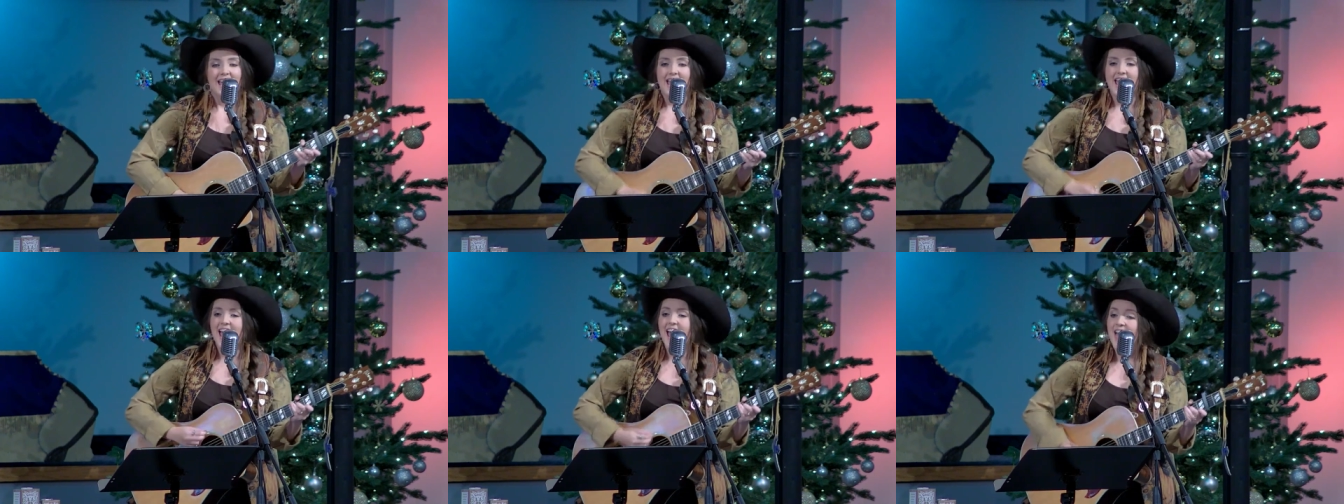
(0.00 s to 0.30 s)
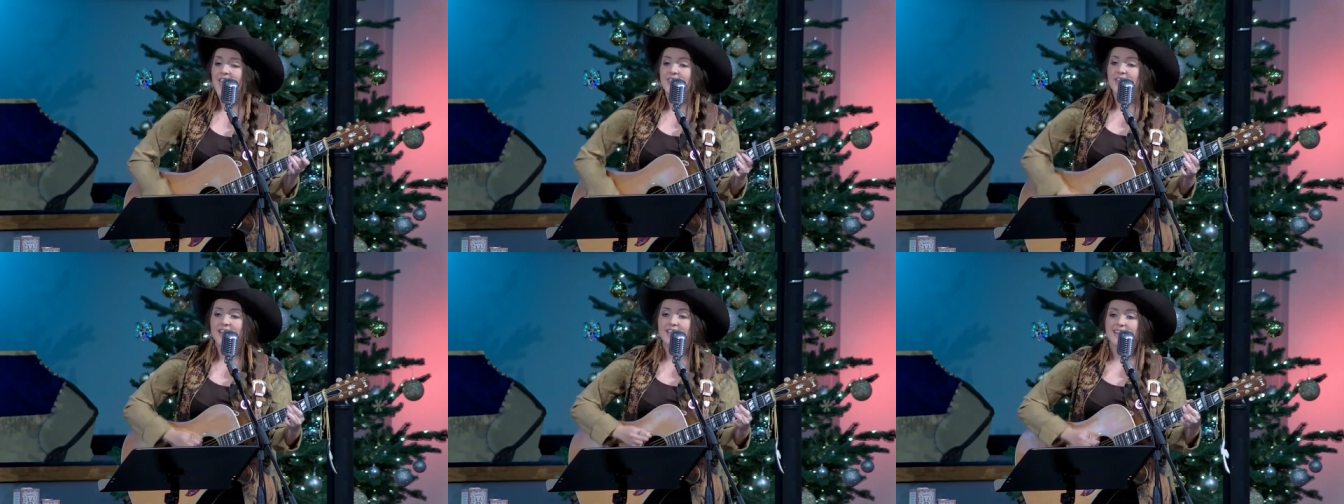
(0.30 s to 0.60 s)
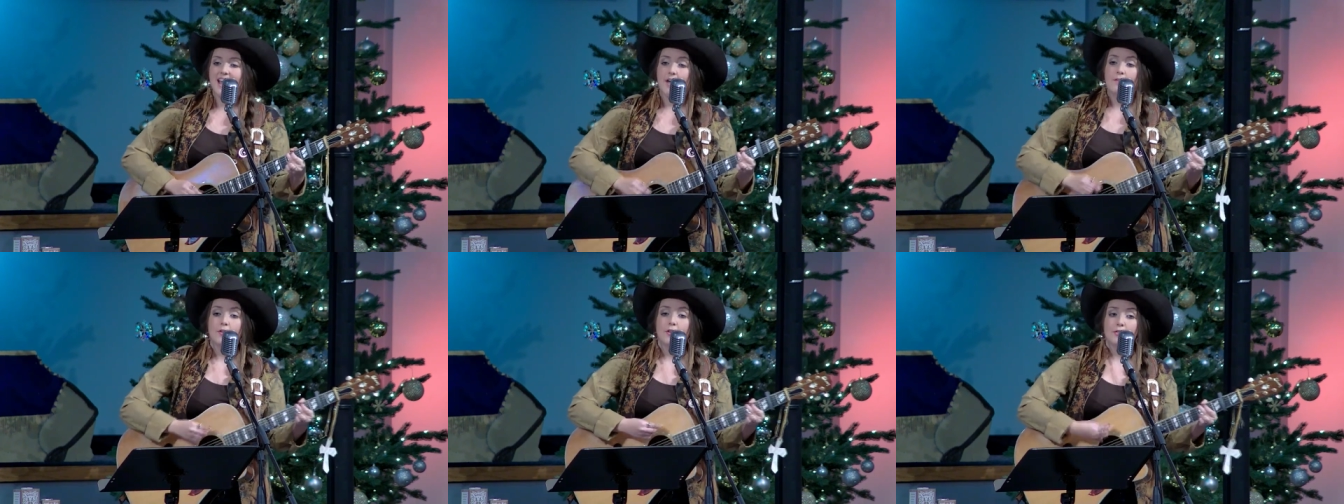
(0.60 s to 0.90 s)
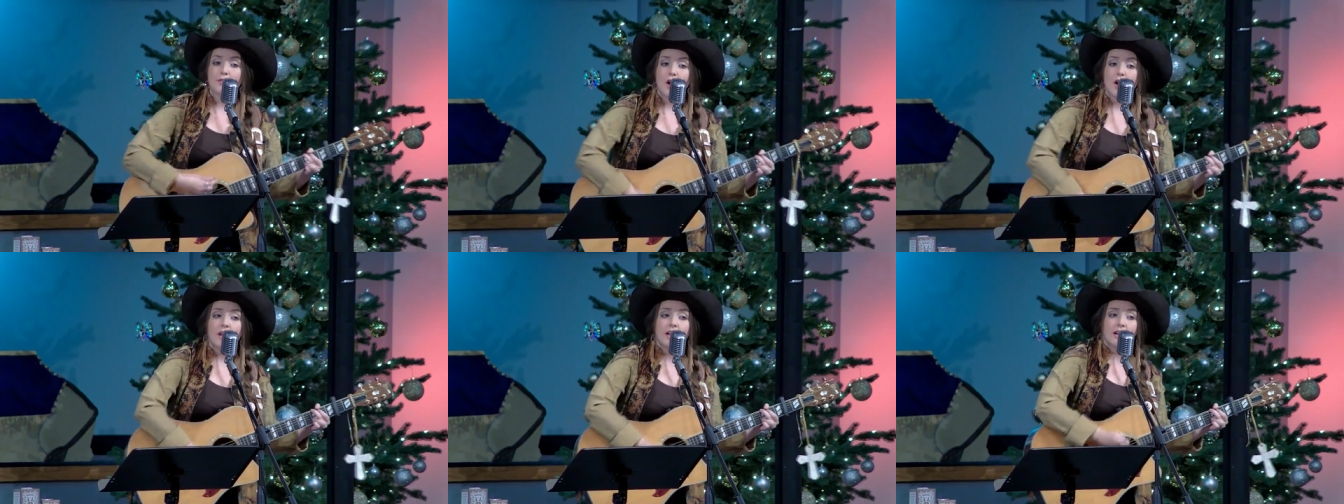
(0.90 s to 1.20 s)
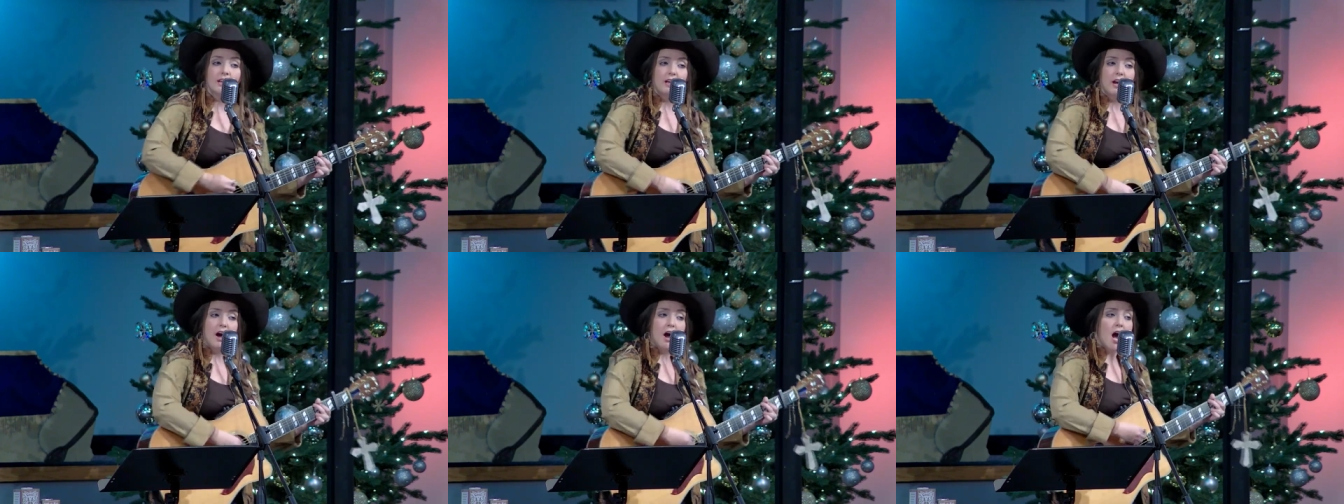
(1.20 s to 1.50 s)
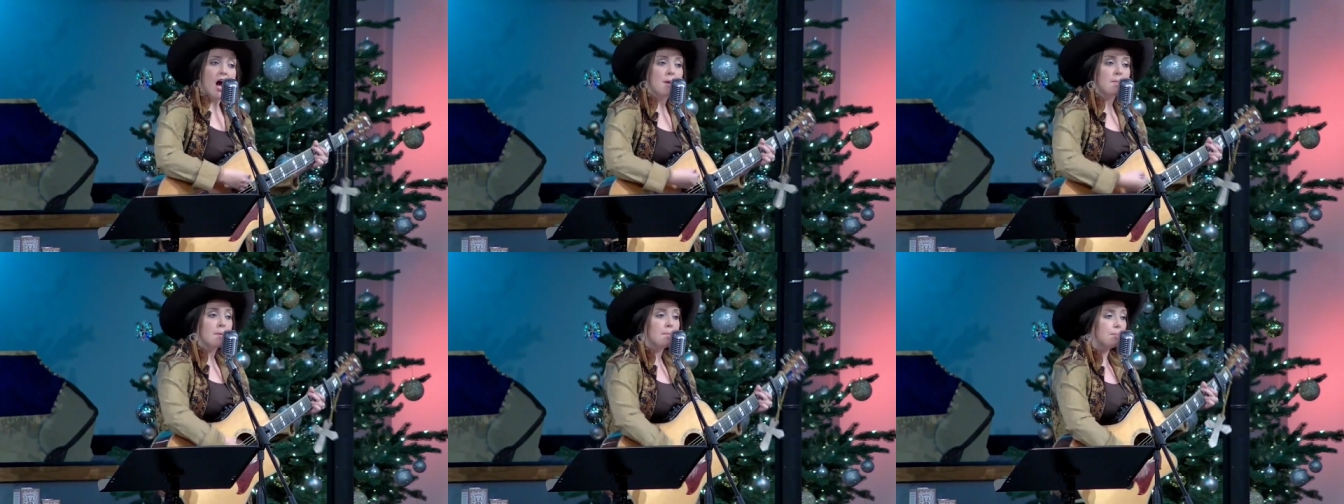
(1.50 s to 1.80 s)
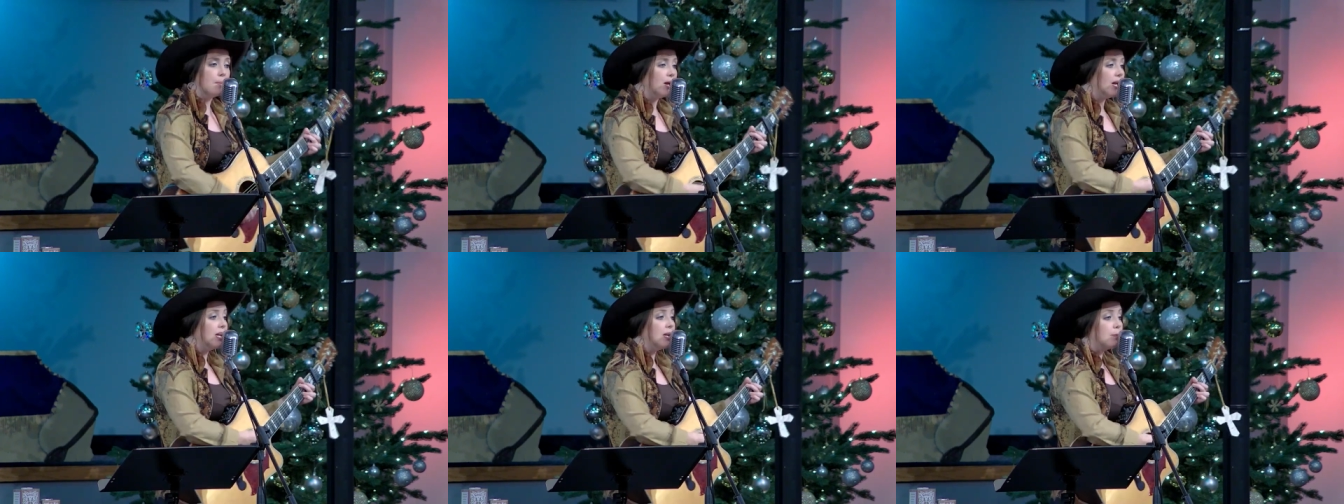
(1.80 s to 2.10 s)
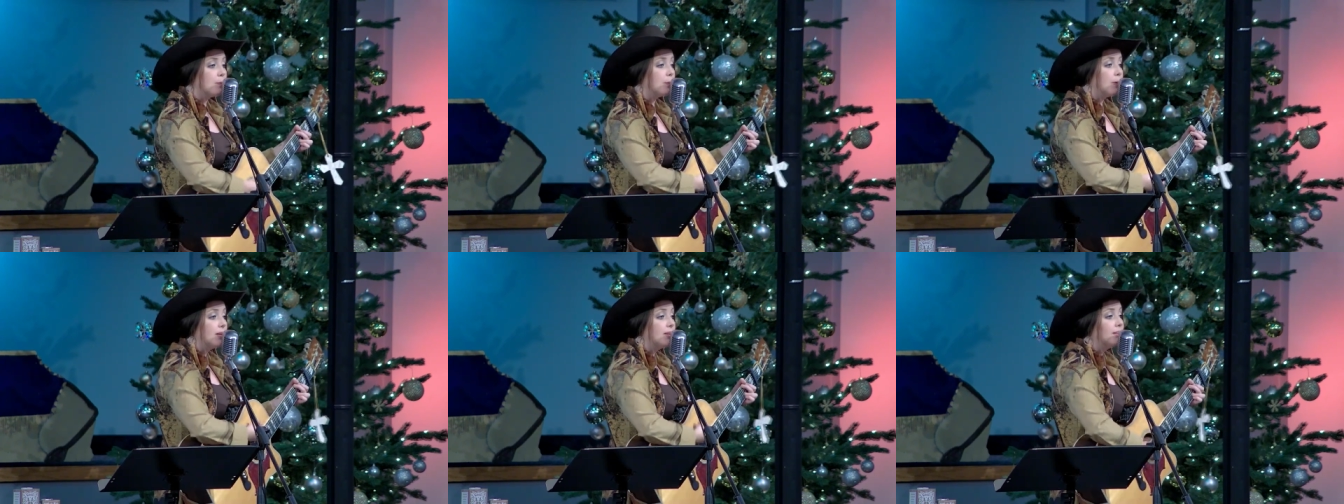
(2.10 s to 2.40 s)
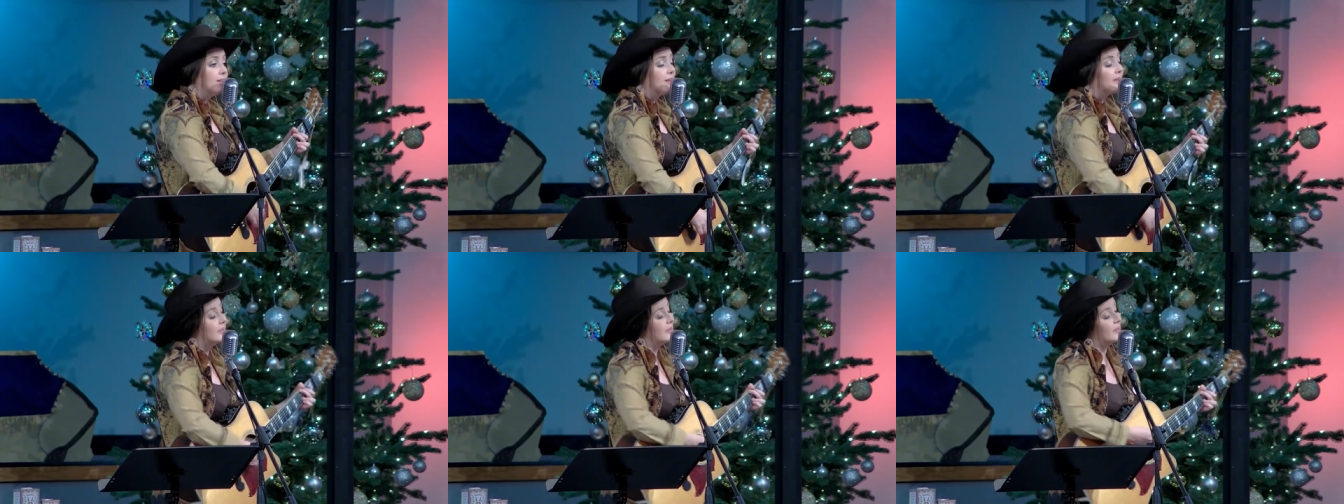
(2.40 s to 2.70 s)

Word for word: and they never thought I'd come a peeping